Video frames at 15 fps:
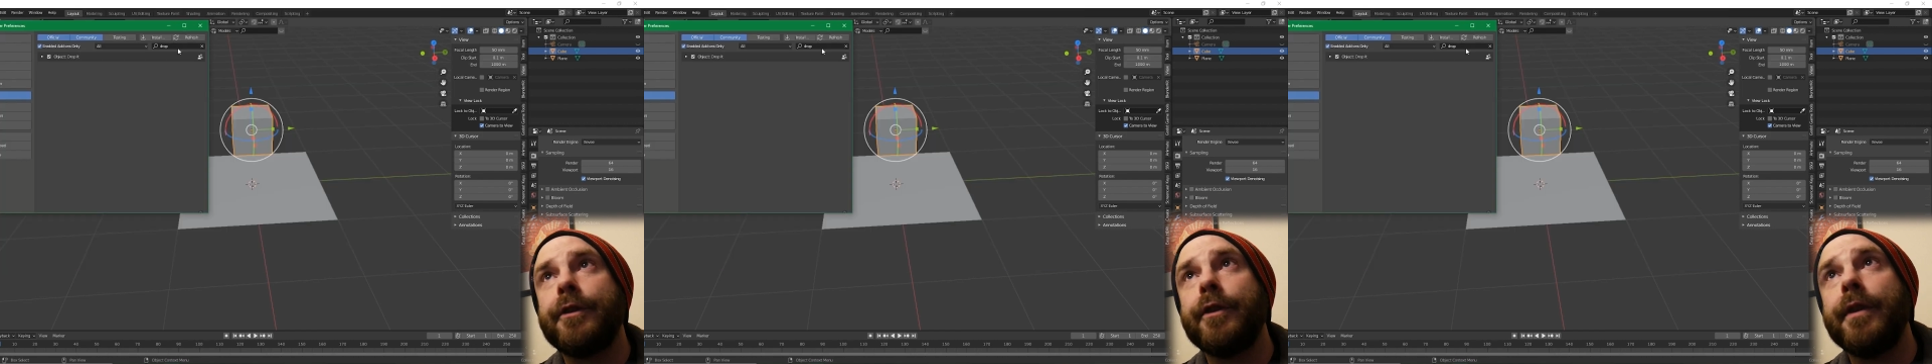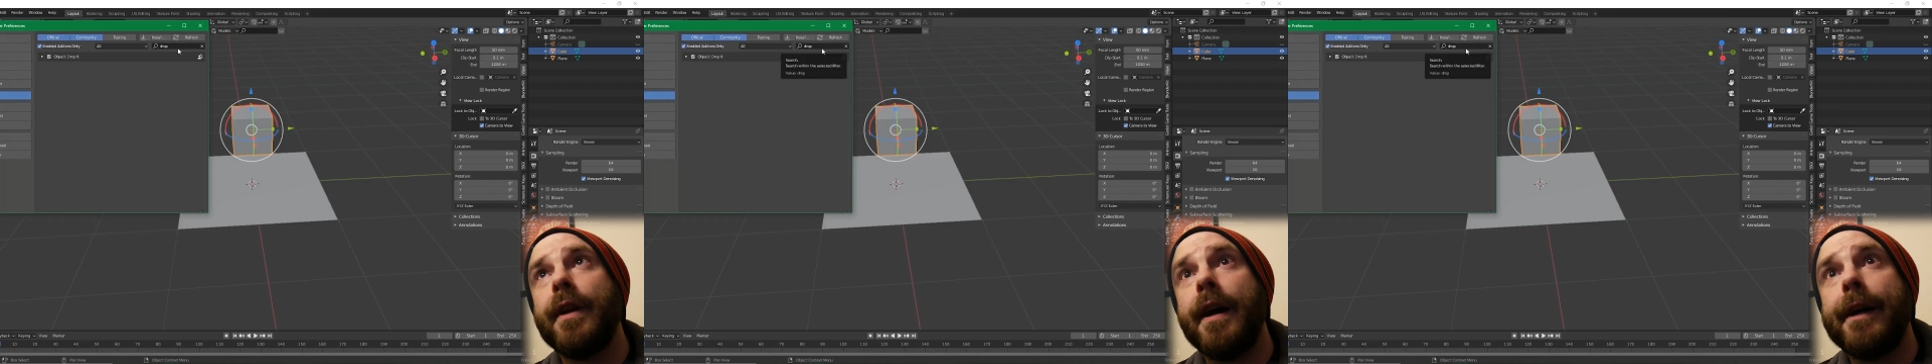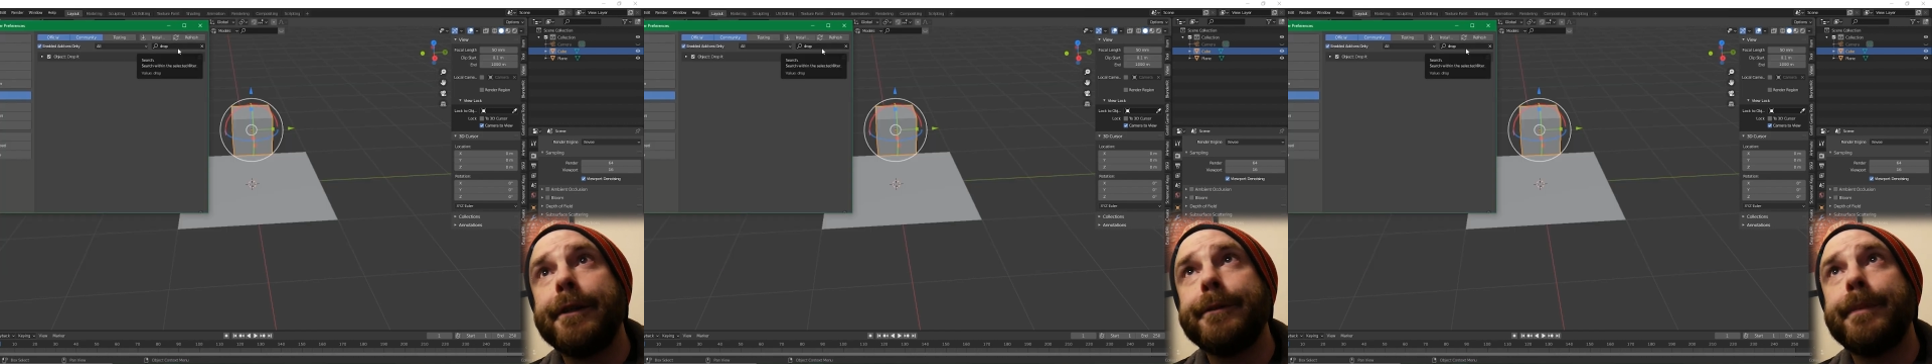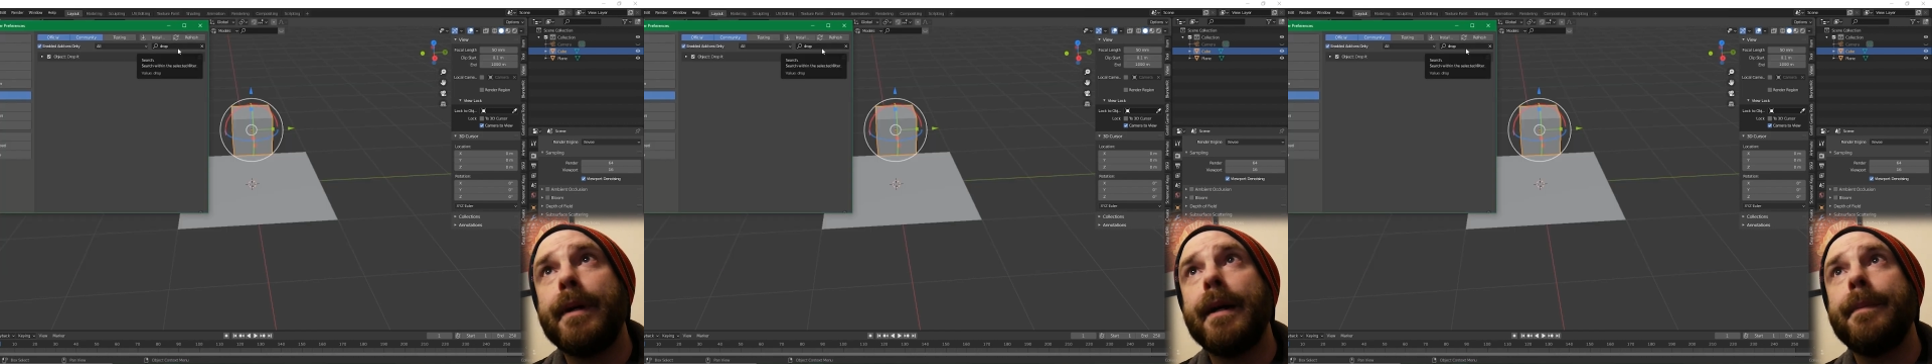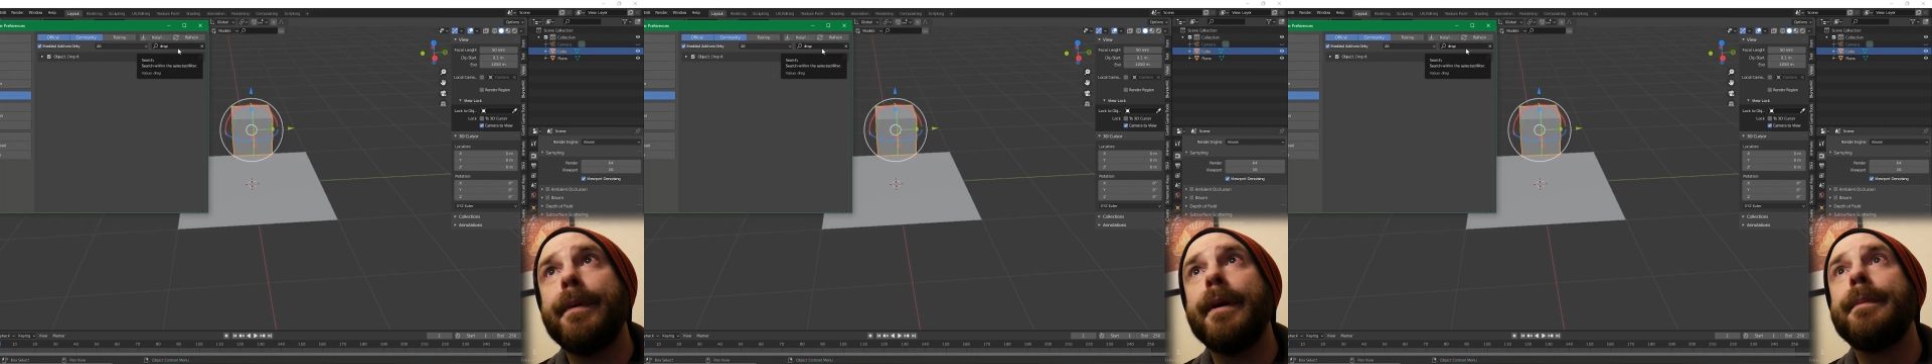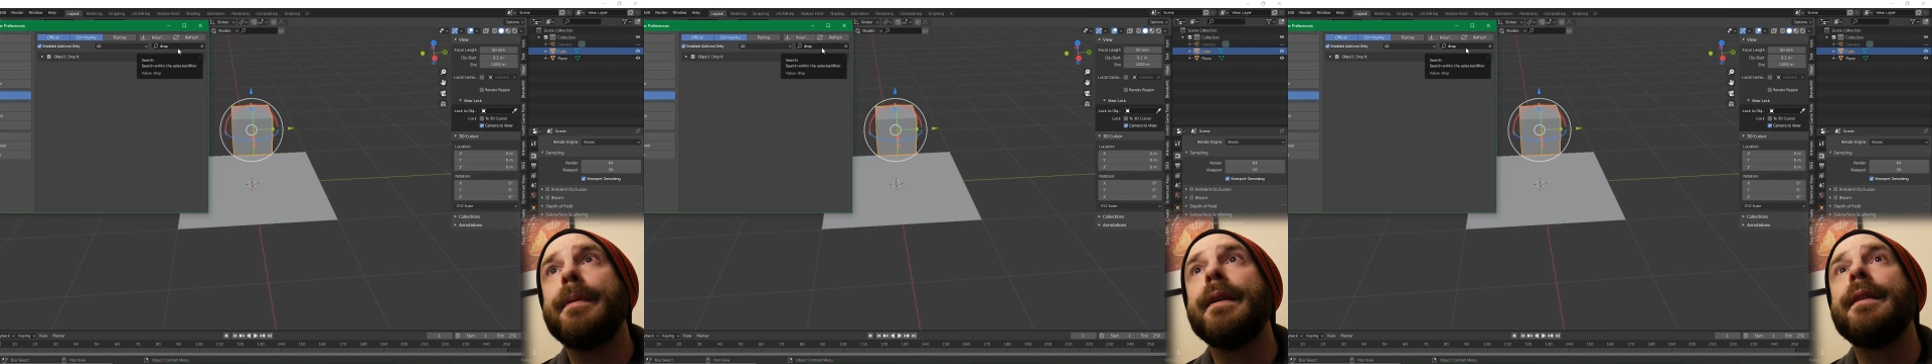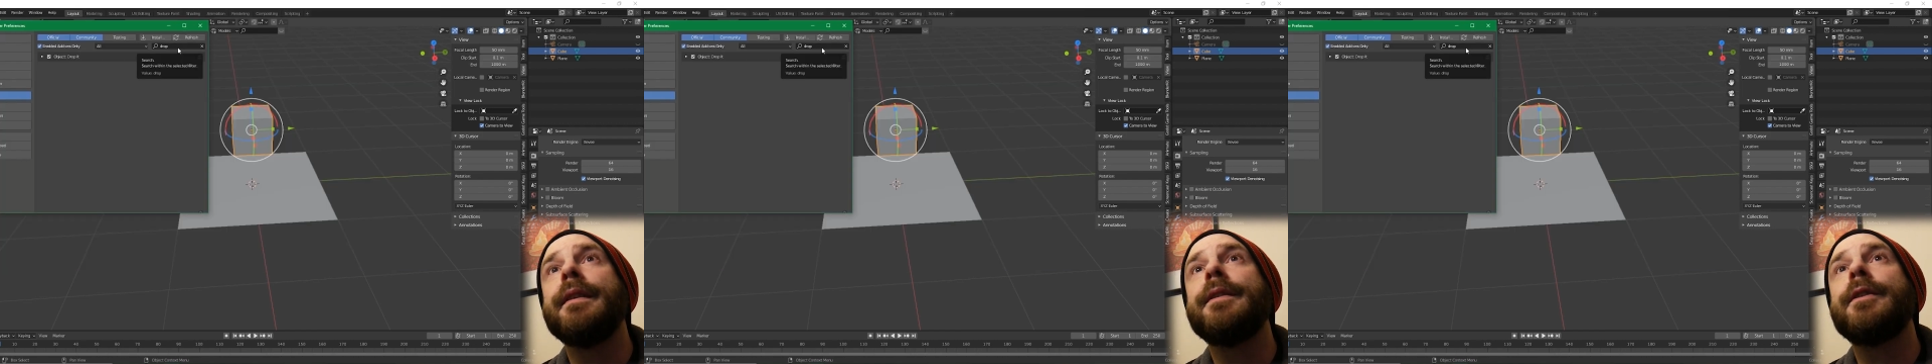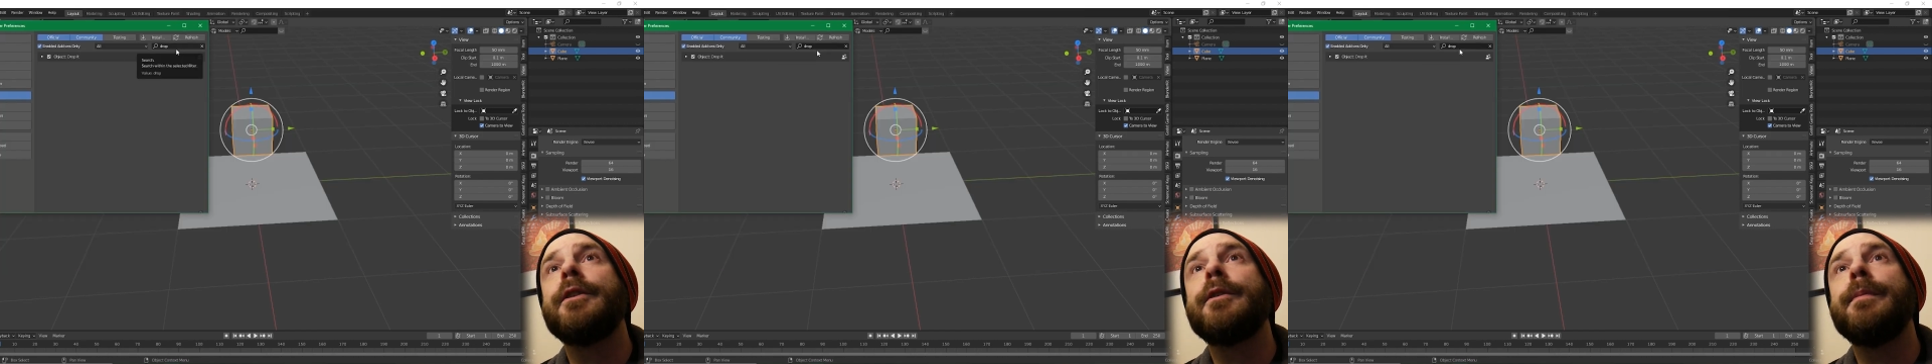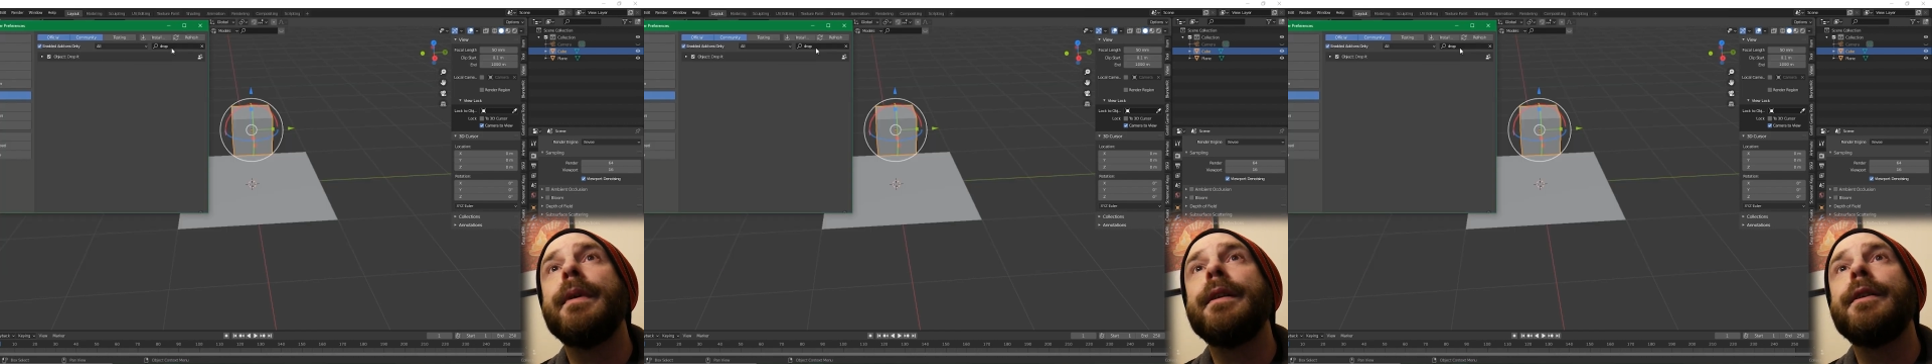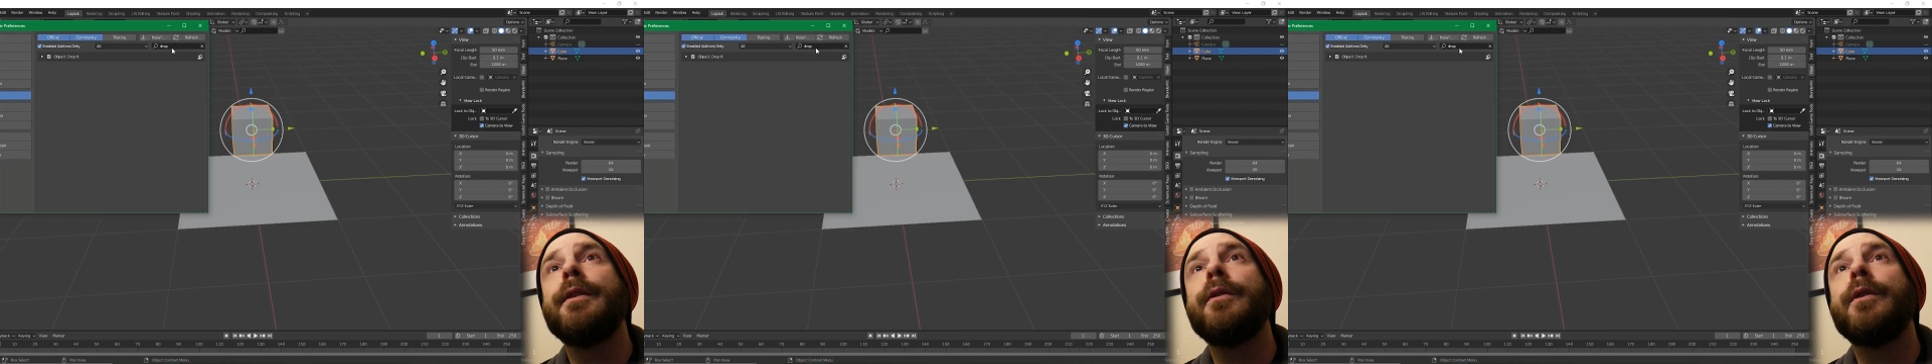should auto pop up in the search
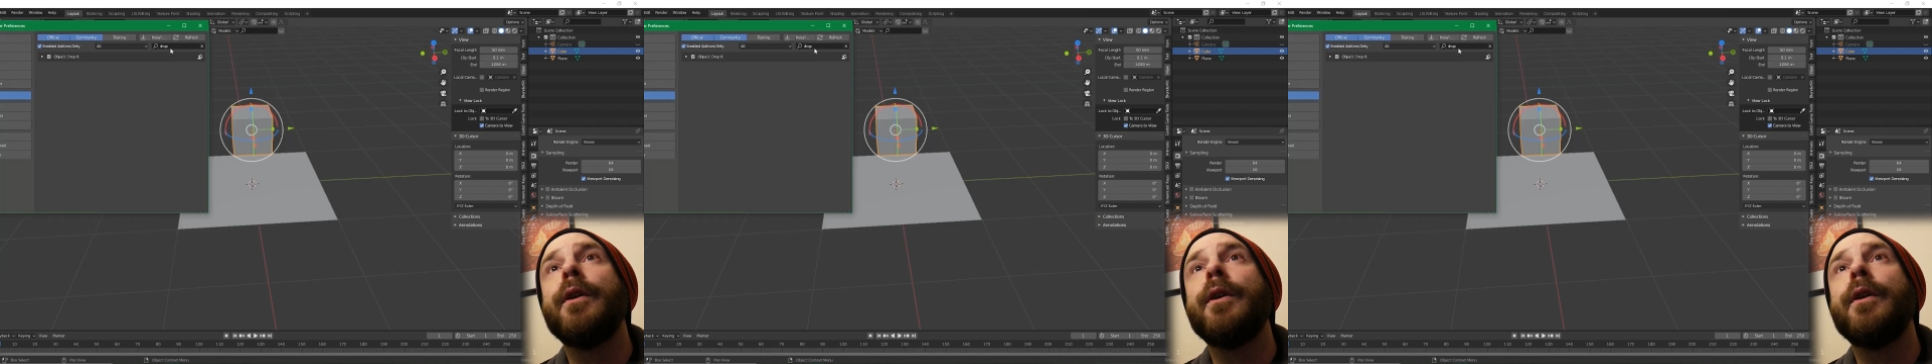menu.